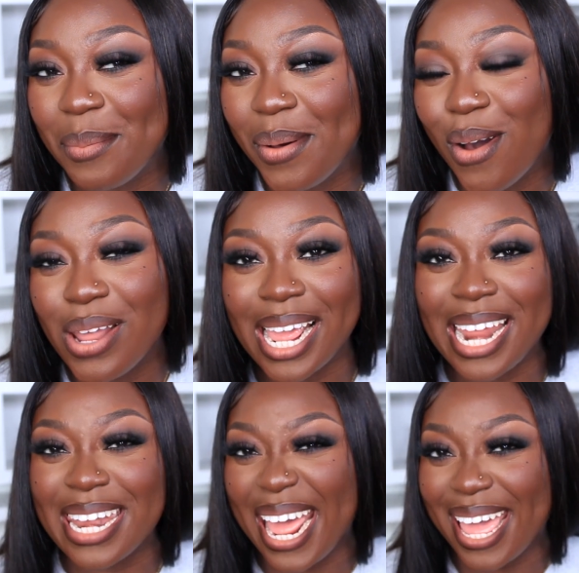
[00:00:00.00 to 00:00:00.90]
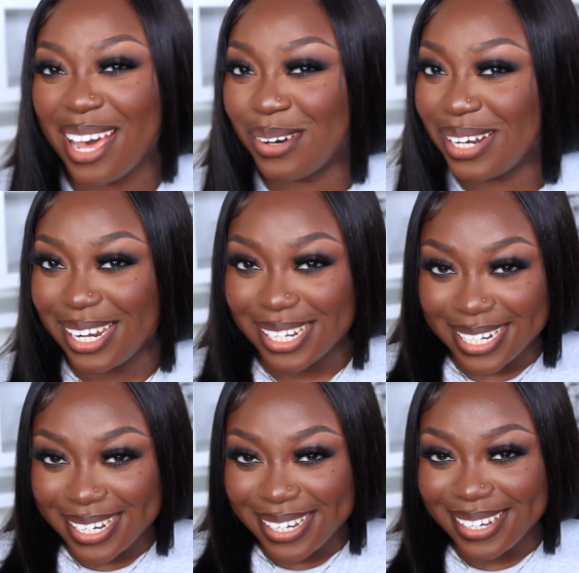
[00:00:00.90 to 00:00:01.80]
or like a night out
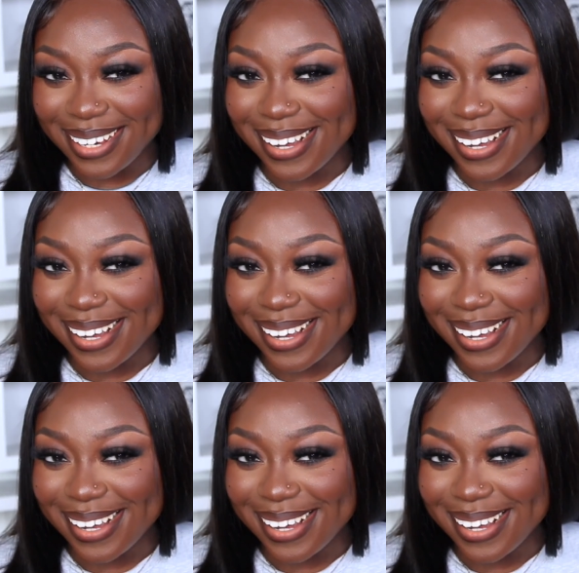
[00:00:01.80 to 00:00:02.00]
look.